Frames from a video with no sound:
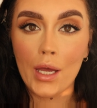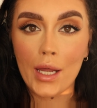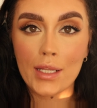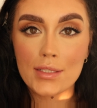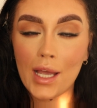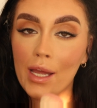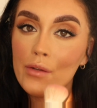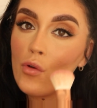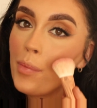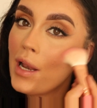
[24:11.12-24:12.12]
And it's kind
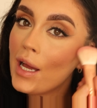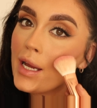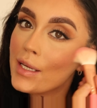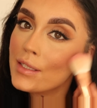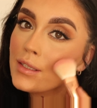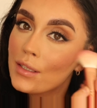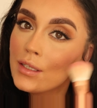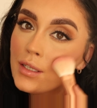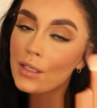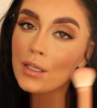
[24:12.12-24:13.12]
of applied
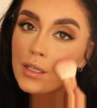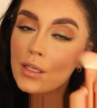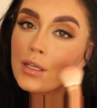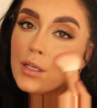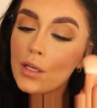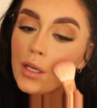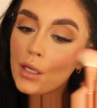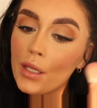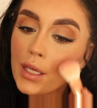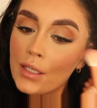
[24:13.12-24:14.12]

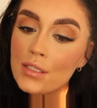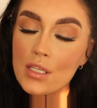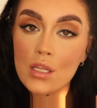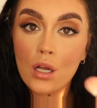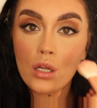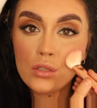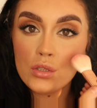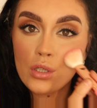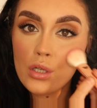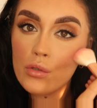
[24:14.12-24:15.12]
into the
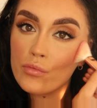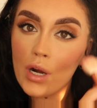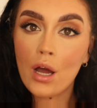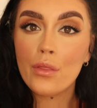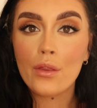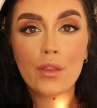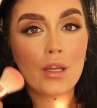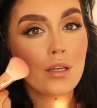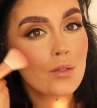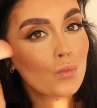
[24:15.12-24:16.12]
contour rather
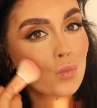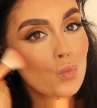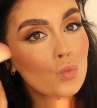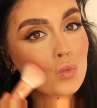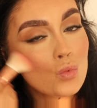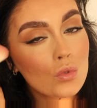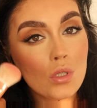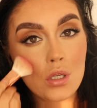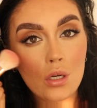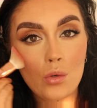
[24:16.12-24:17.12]
than,
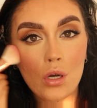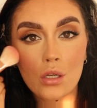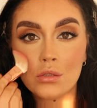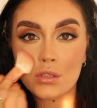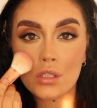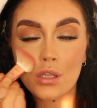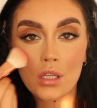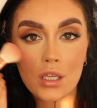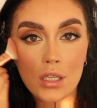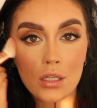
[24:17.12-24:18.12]
you know, onto
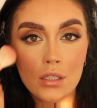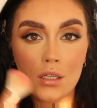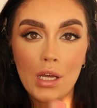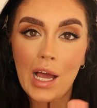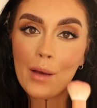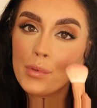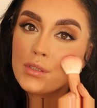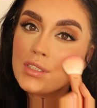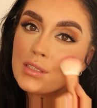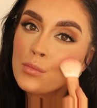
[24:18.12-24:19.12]
the
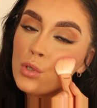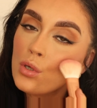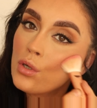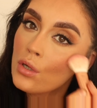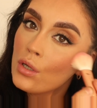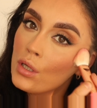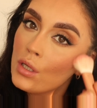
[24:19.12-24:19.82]
apples. It's more